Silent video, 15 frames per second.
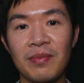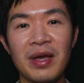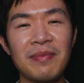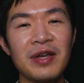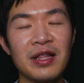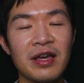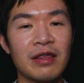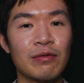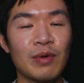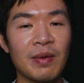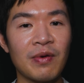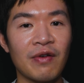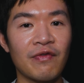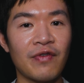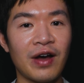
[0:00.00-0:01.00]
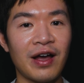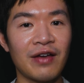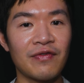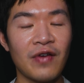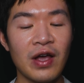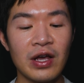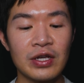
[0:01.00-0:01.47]
maybe like
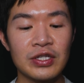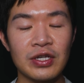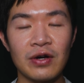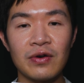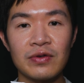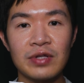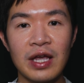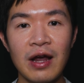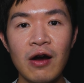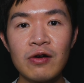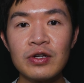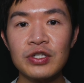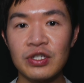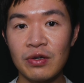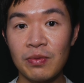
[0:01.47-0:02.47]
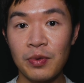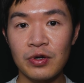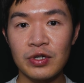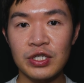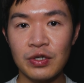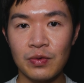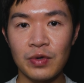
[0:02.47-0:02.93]
3.5. So they aren't super
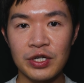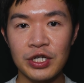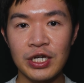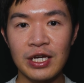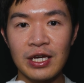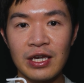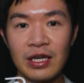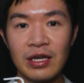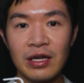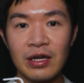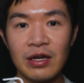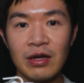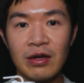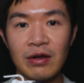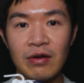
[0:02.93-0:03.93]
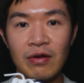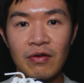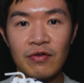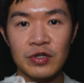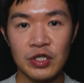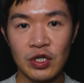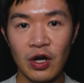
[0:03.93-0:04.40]
squishy
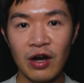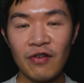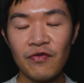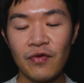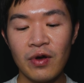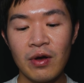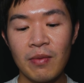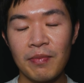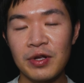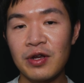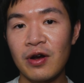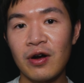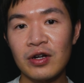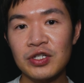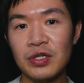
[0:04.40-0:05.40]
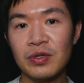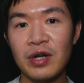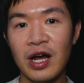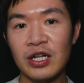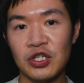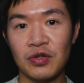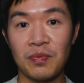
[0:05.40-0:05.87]
soft, but they're also
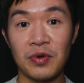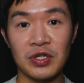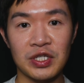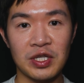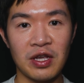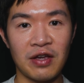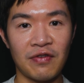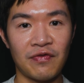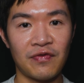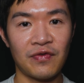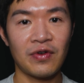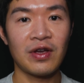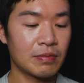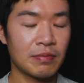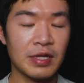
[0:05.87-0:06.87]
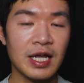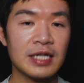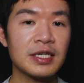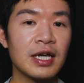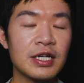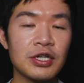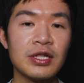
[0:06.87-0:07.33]
not super stiff. But that's
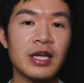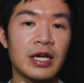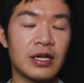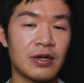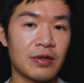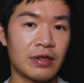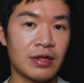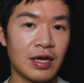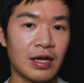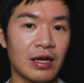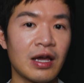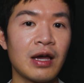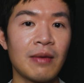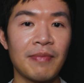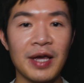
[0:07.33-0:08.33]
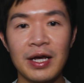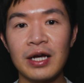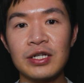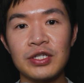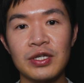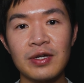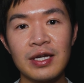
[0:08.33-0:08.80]
actually a good thing
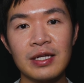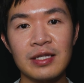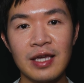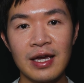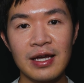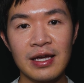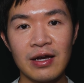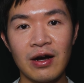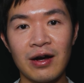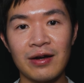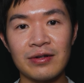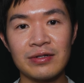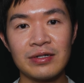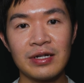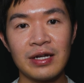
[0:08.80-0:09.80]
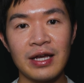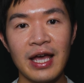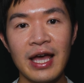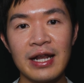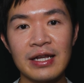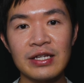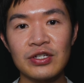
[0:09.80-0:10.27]
because you can take it on
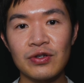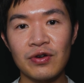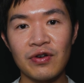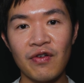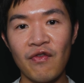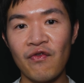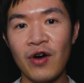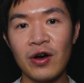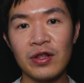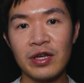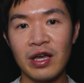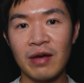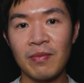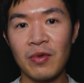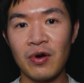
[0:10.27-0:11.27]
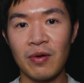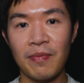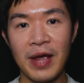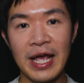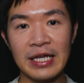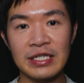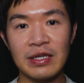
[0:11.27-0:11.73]
any sort of volume or
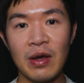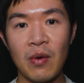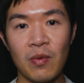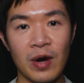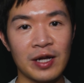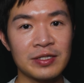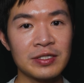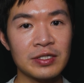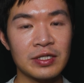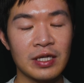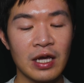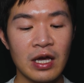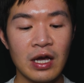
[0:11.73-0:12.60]
pace runs.